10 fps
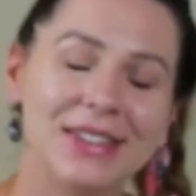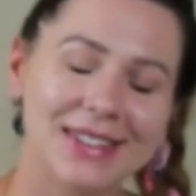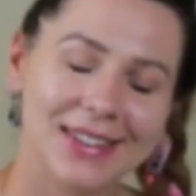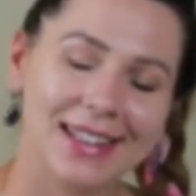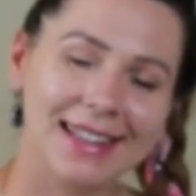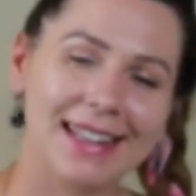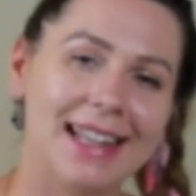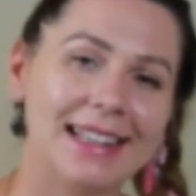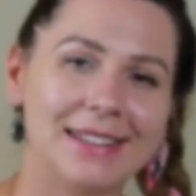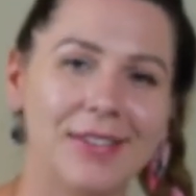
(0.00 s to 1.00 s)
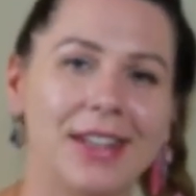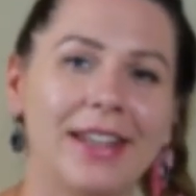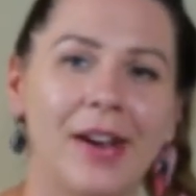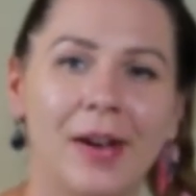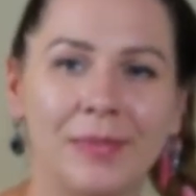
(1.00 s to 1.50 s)
you soon in the next
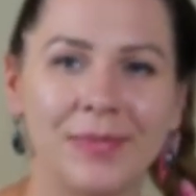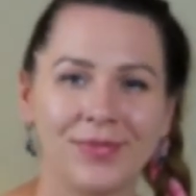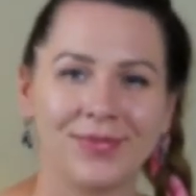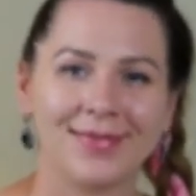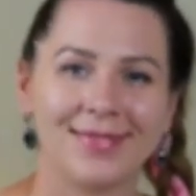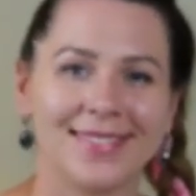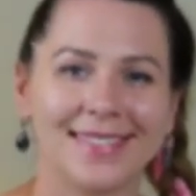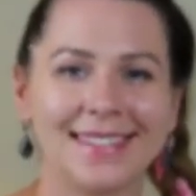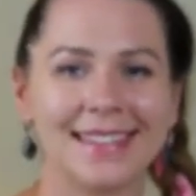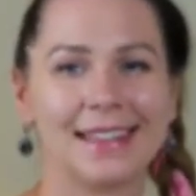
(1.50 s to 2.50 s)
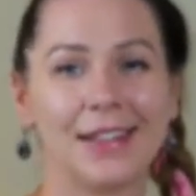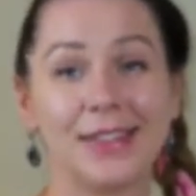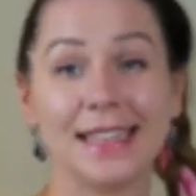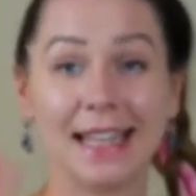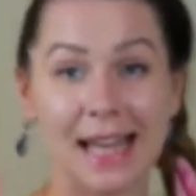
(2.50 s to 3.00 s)
video. Do
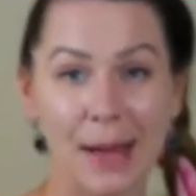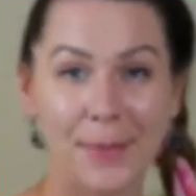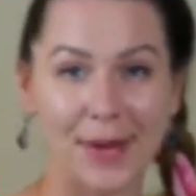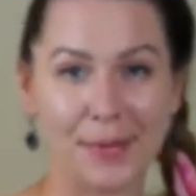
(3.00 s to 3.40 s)
widzenia, bye